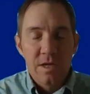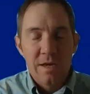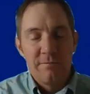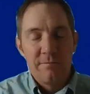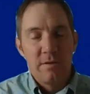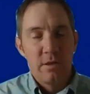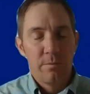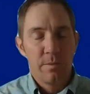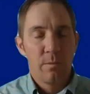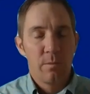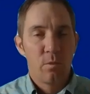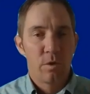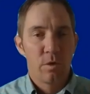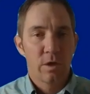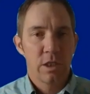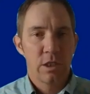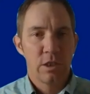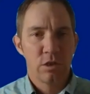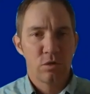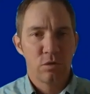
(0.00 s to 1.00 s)
to have a little bit more
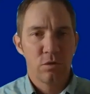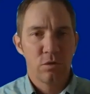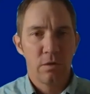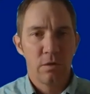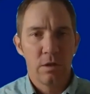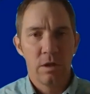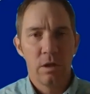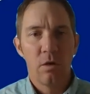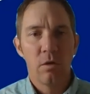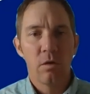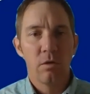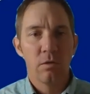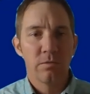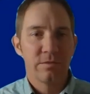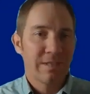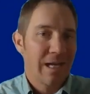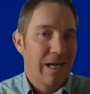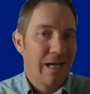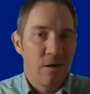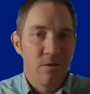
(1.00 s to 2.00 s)
control, local
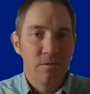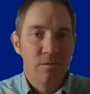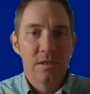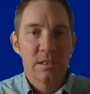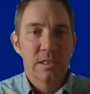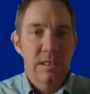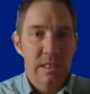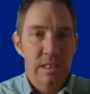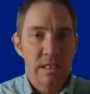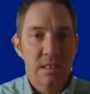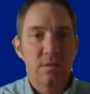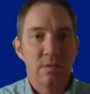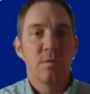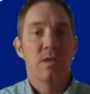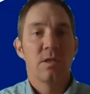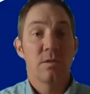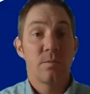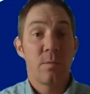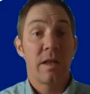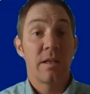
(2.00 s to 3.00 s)
towns and cities and
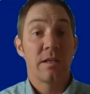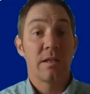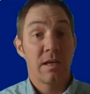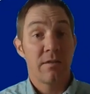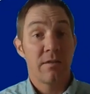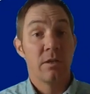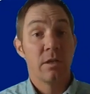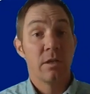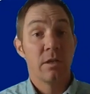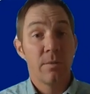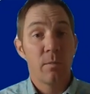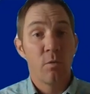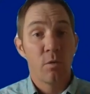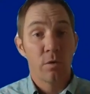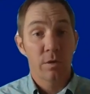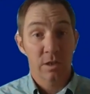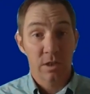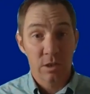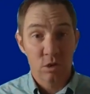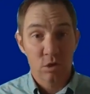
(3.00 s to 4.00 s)
municipalities have a little bit
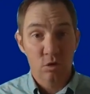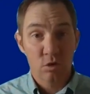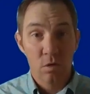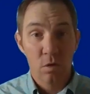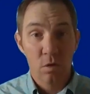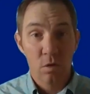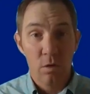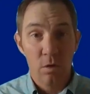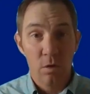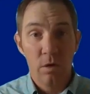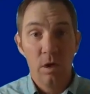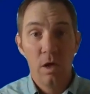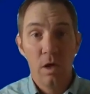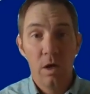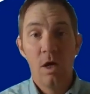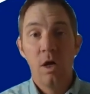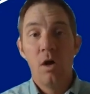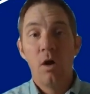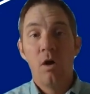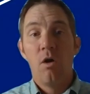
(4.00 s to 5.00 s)
more control
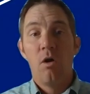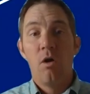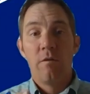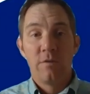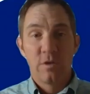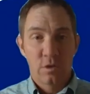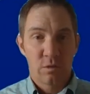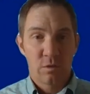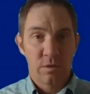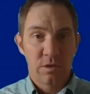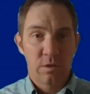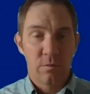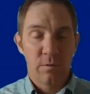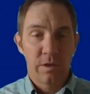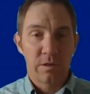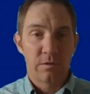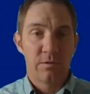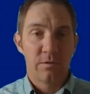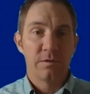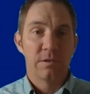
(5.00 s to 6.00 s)
over short-term
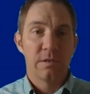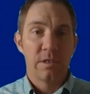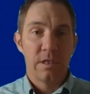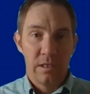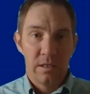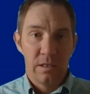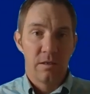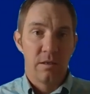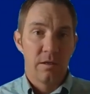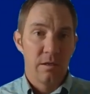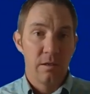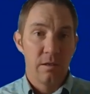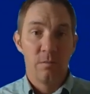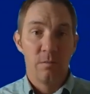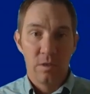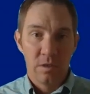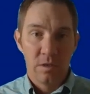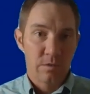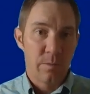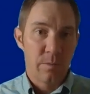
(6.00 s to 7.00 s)
rentals in their
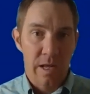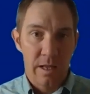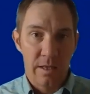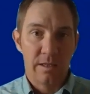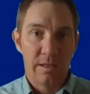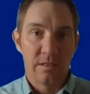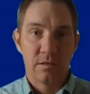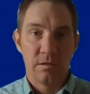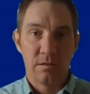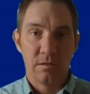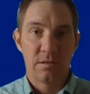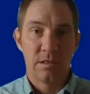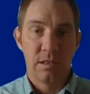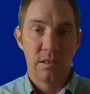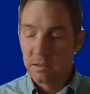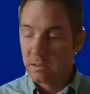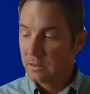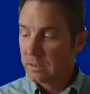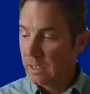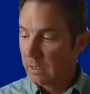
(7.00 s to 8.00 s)
municipalities and their
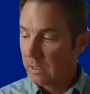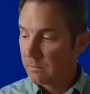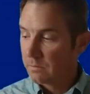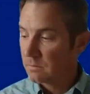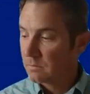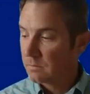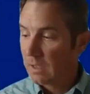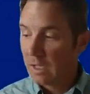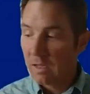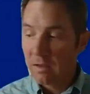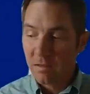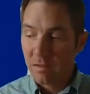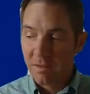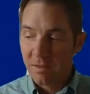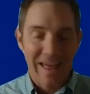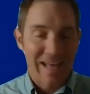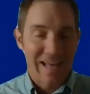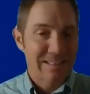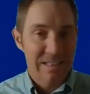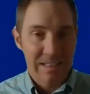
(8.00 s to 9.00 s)
cities and towns, okay?
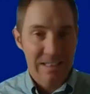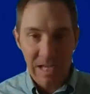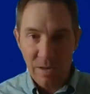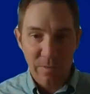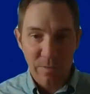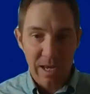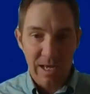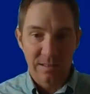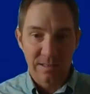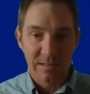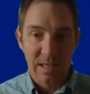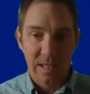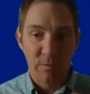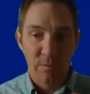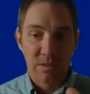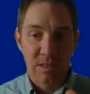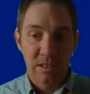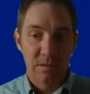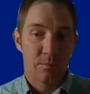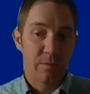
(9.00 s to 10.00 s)
That did not pass. That
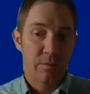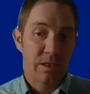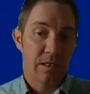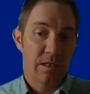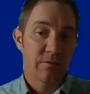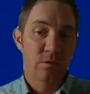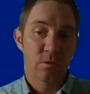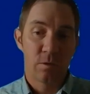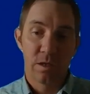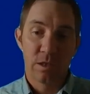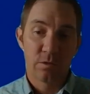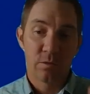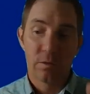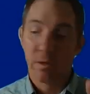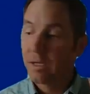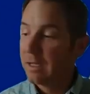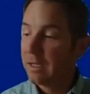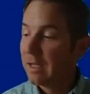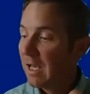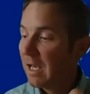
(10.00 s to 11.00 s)
was at the beginning of
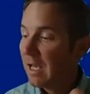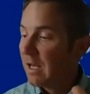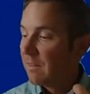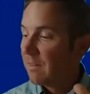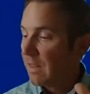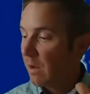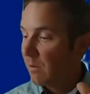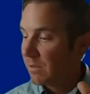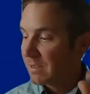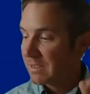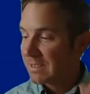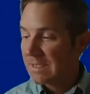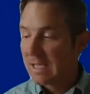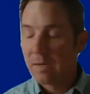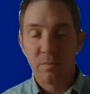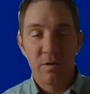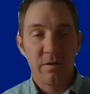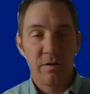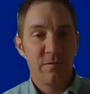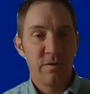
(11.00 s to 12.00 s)
2020. That was
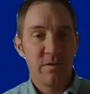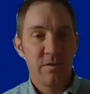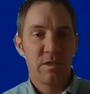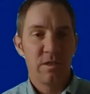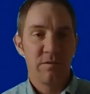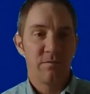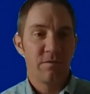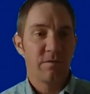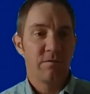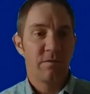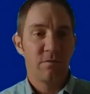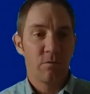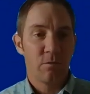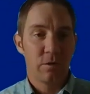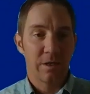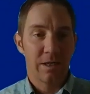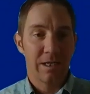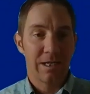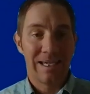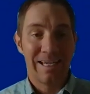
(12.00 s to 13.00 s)
Senate Bill
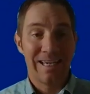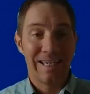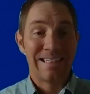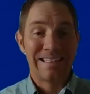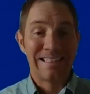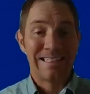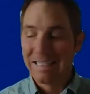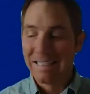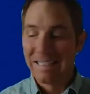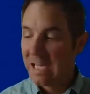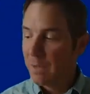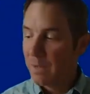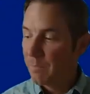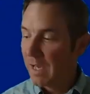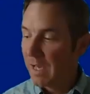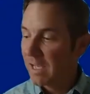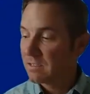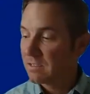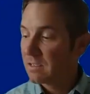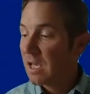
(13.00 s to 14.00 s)
1554, again, did not
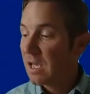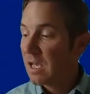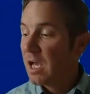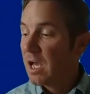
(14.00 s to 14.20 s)
pass.